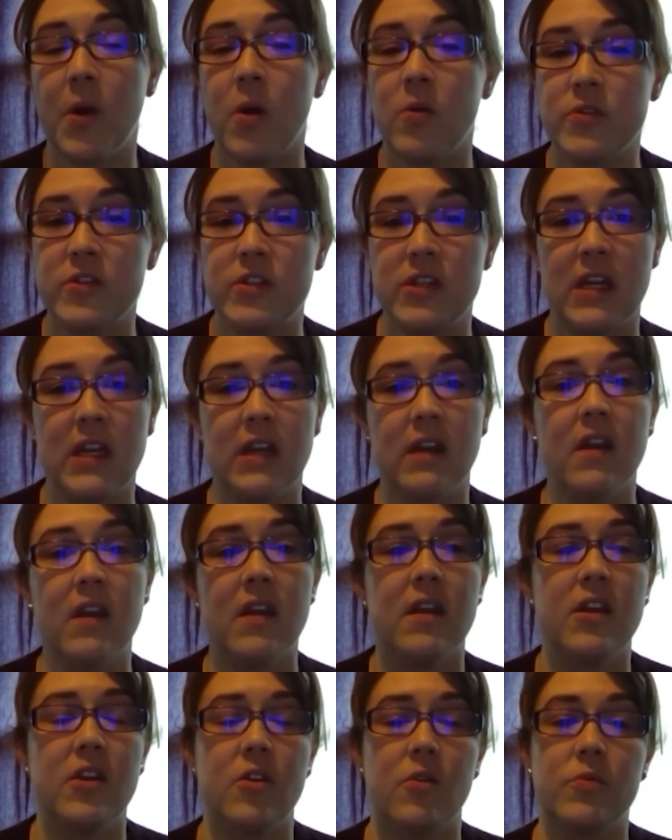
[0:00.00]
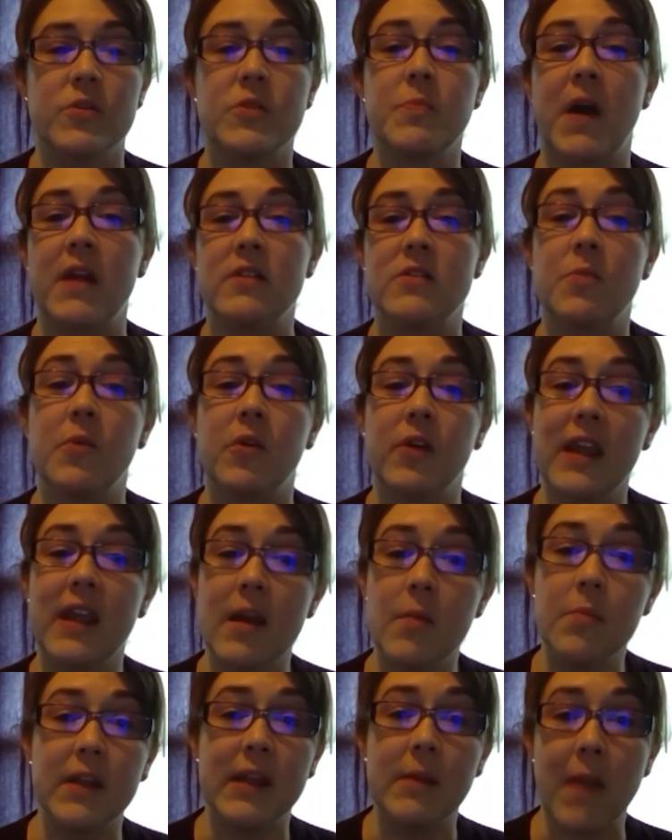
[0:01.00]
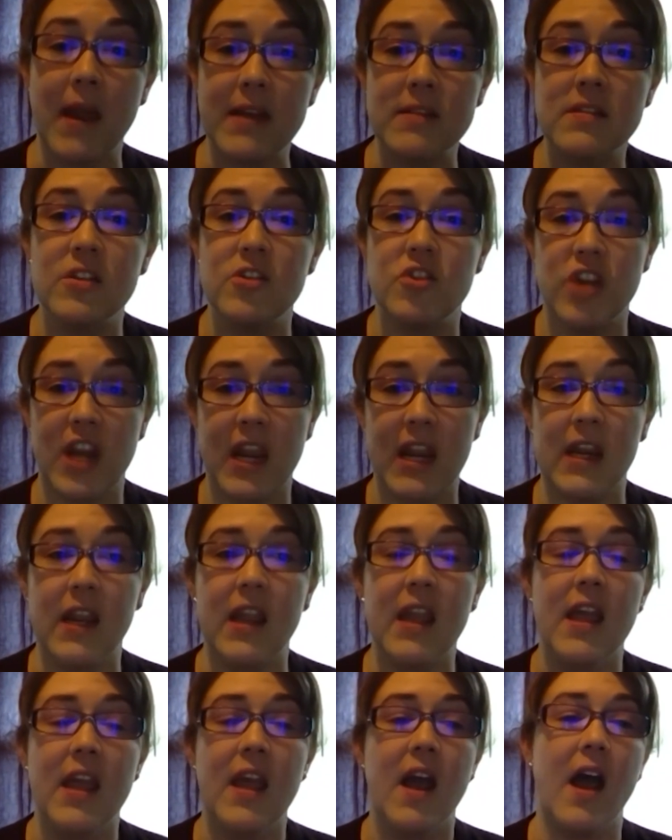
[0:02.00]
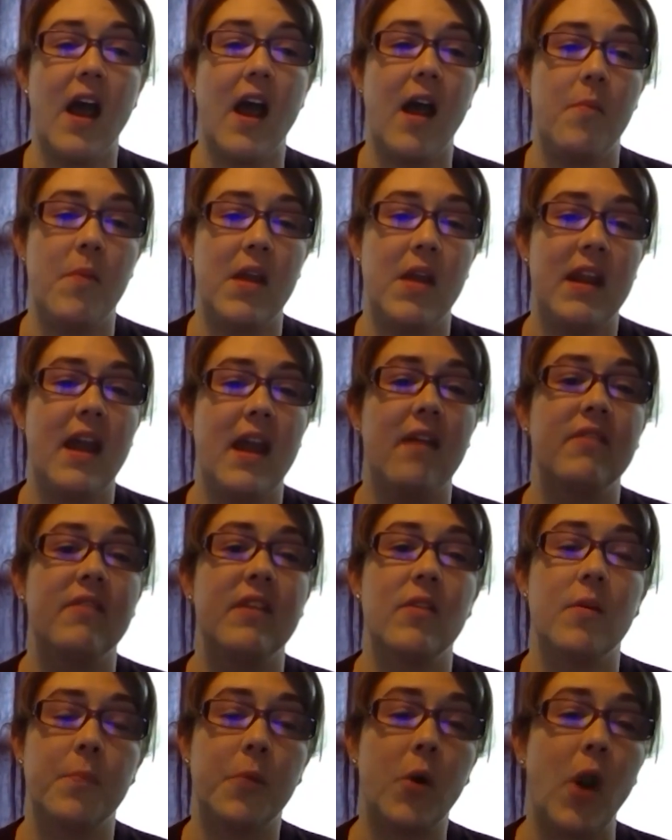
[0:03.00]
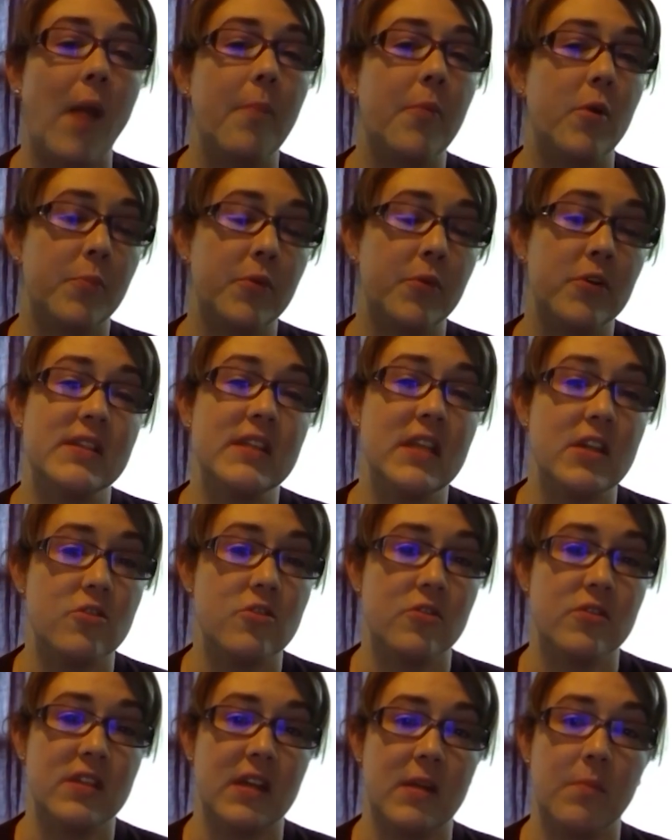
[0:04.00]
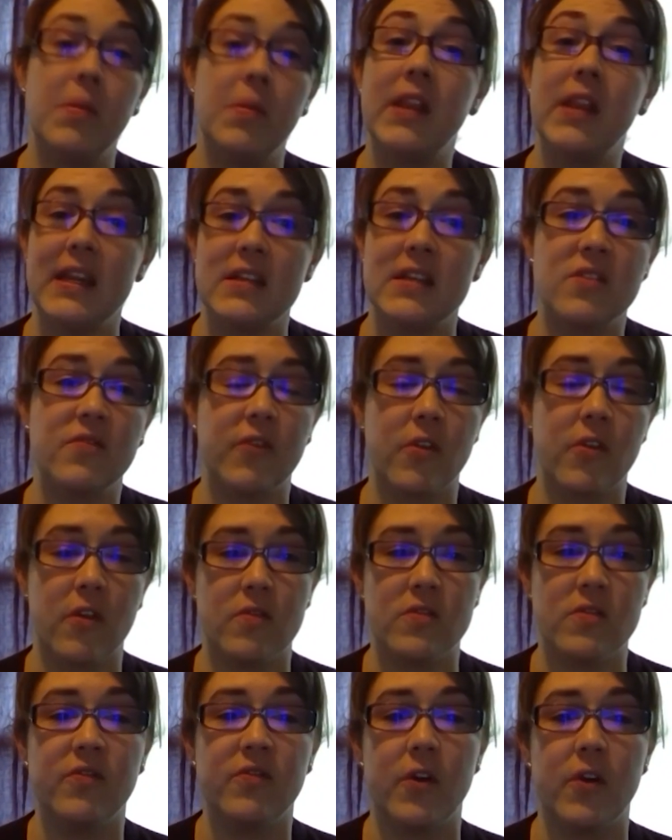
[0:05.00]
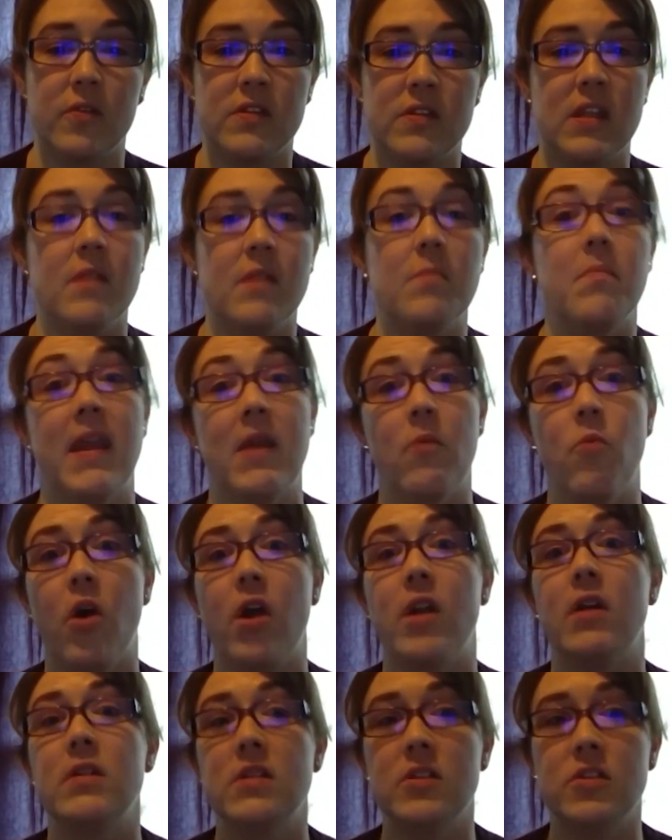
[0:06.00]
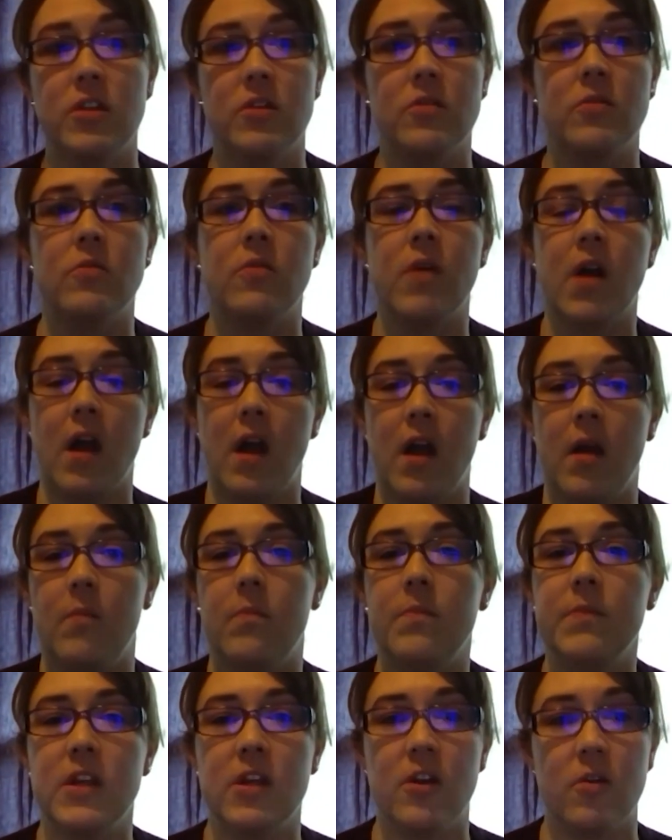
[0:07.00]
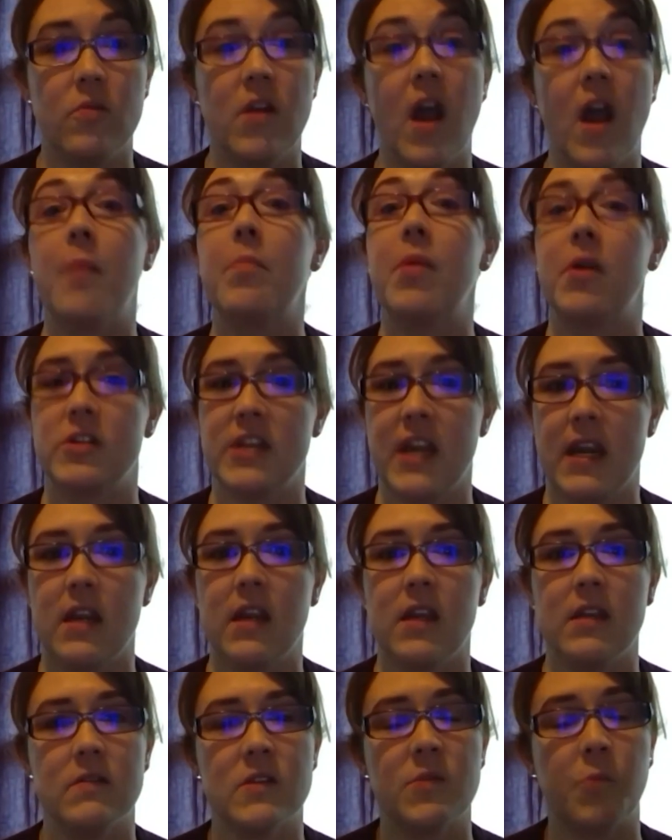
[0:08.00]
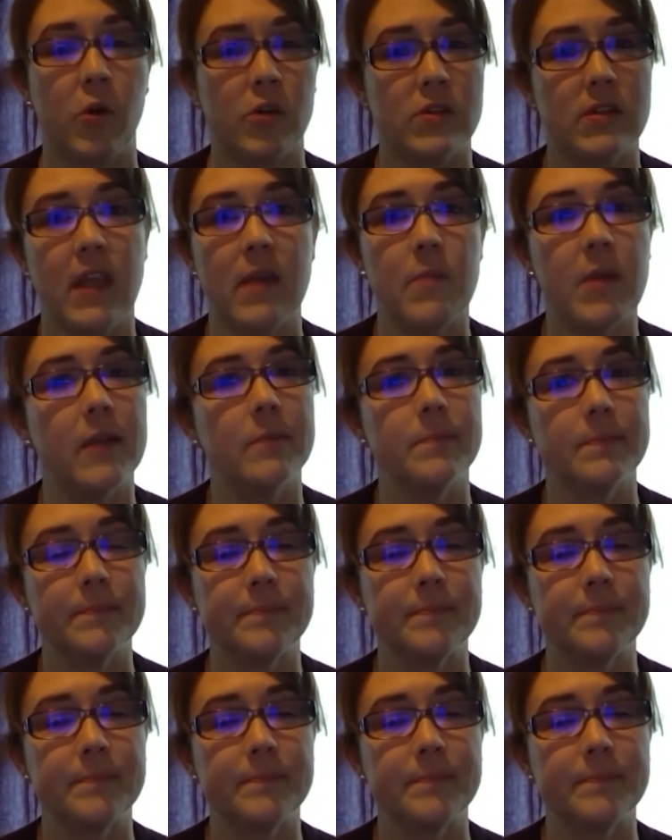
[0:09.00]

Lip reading: posting, responsible gambling messaging, and having the proper procedures in place for those folks that may want to, not partake in sports gaming.